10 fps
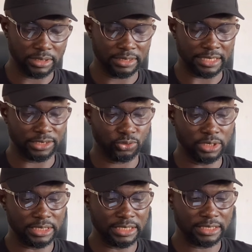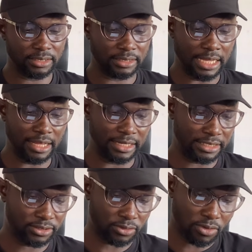It has switched it. Now
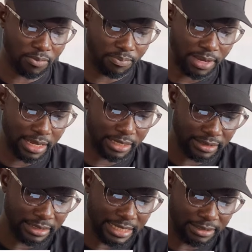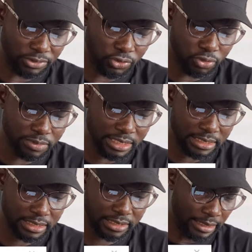let's come back. Then zoom
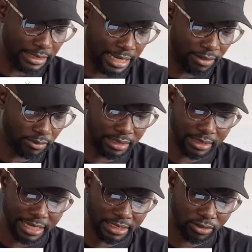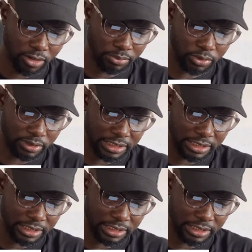it. Now let's come to this